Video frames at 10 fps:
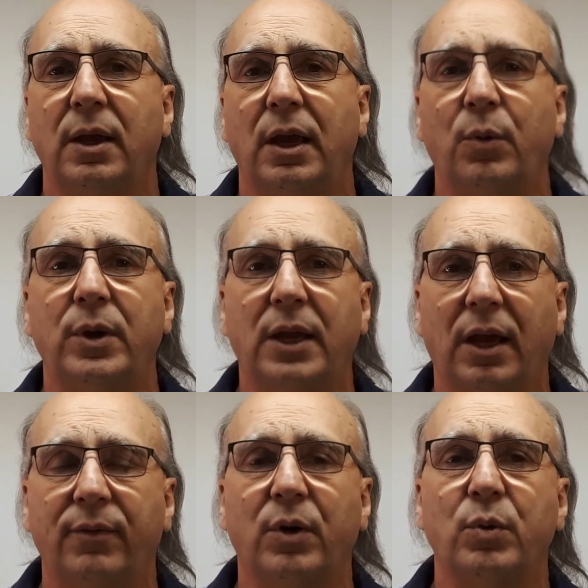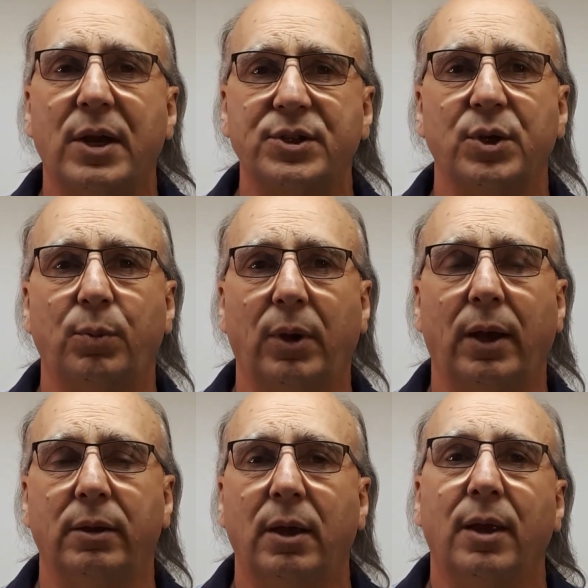and we have a rescue
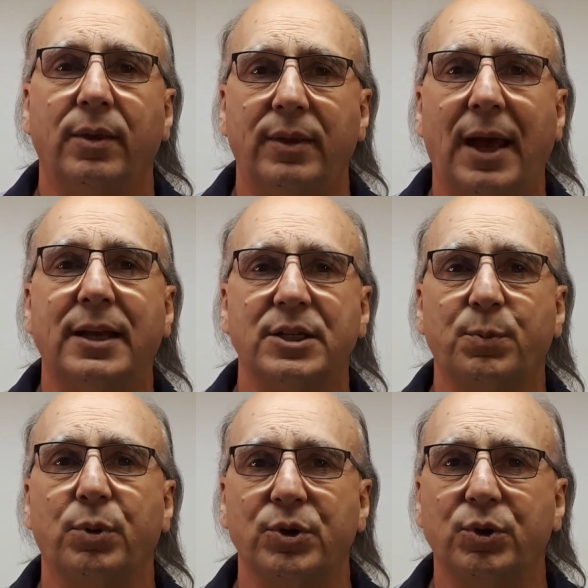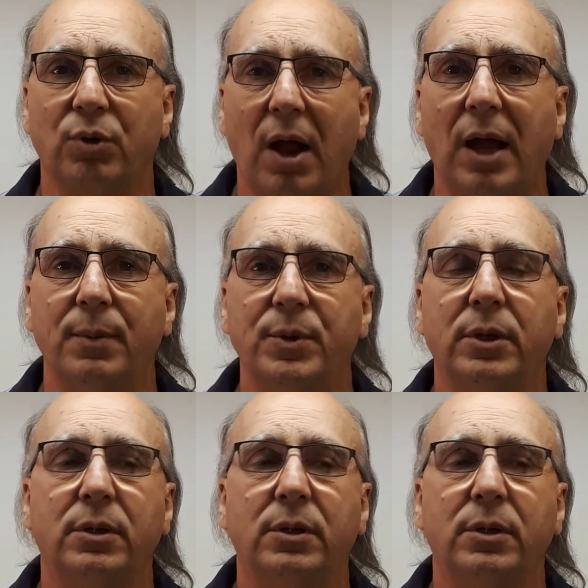plan. That is prescribed.